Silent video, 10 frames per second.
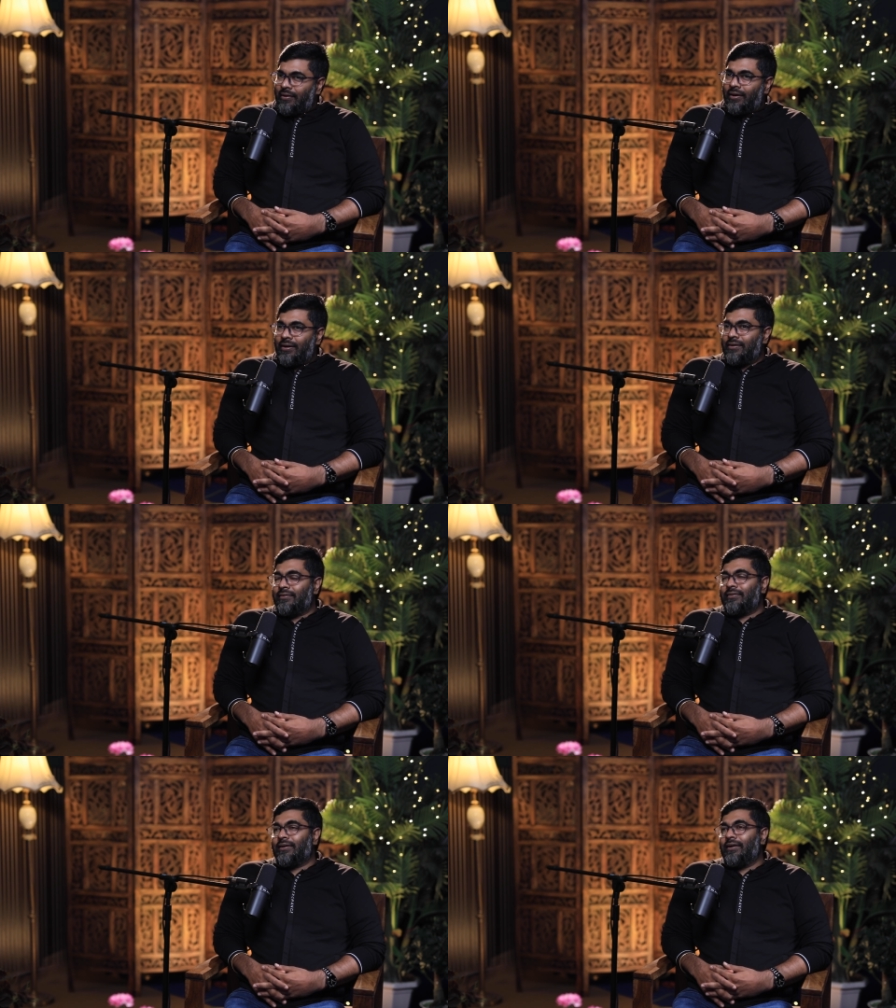Not
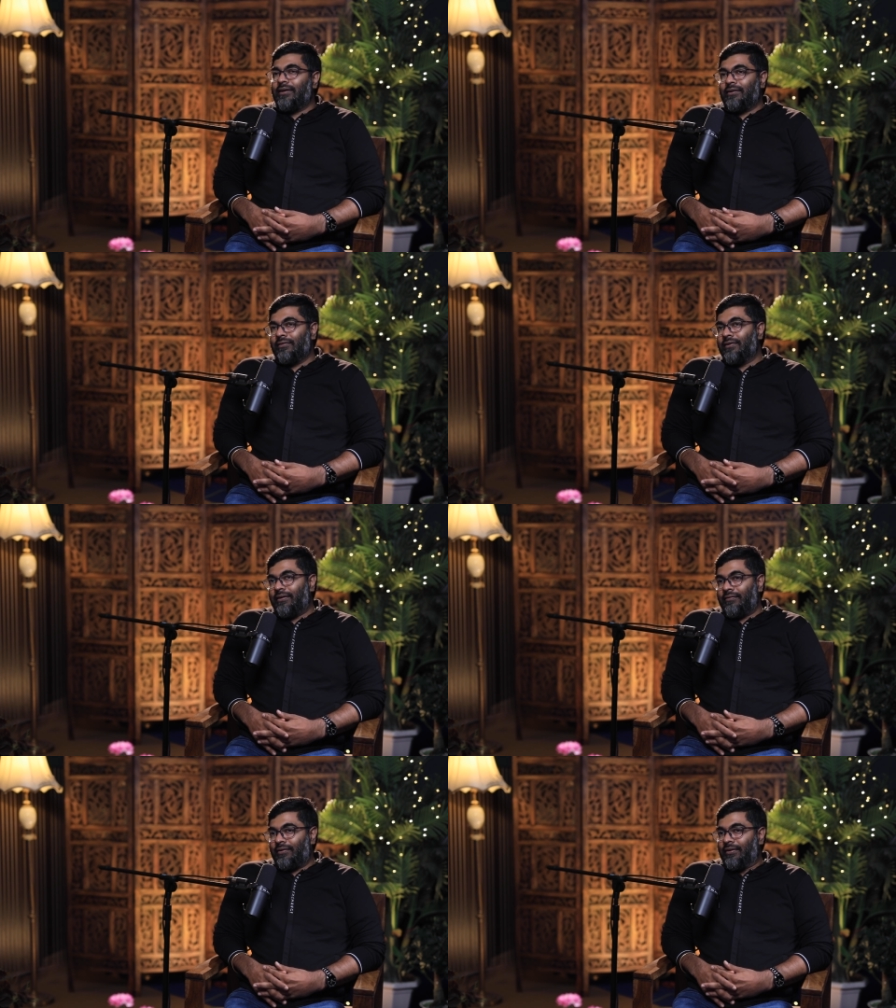necessarily it should
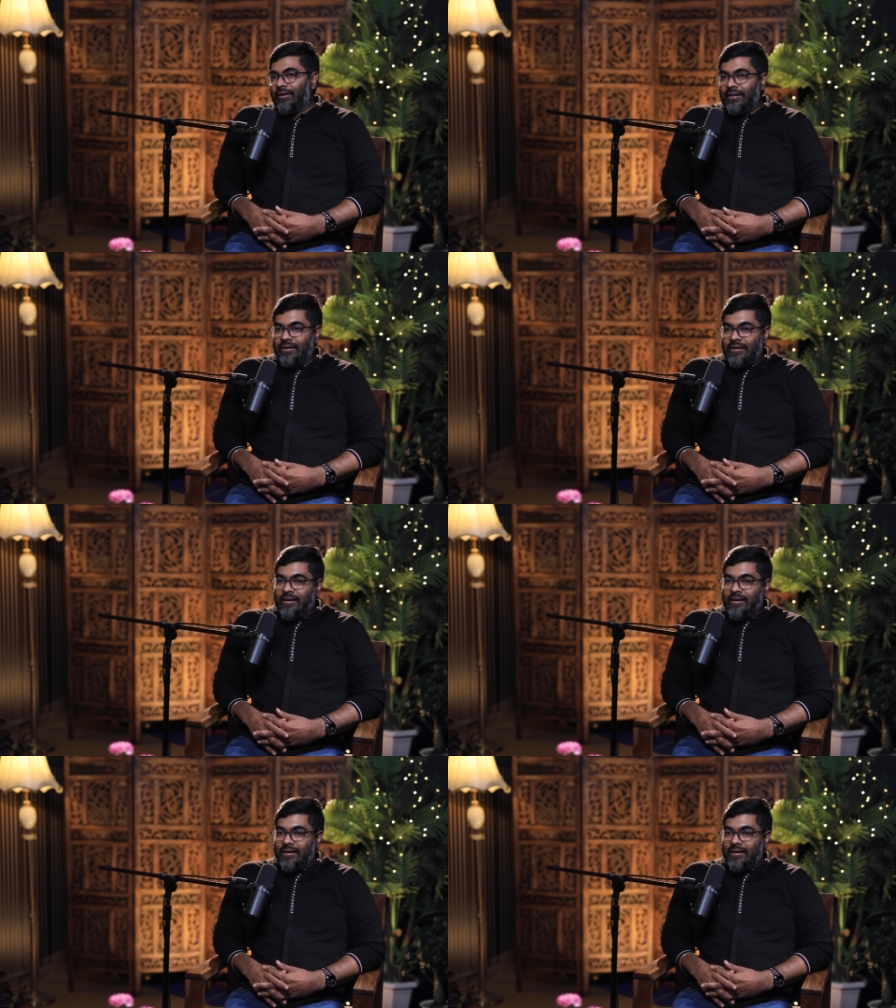have all the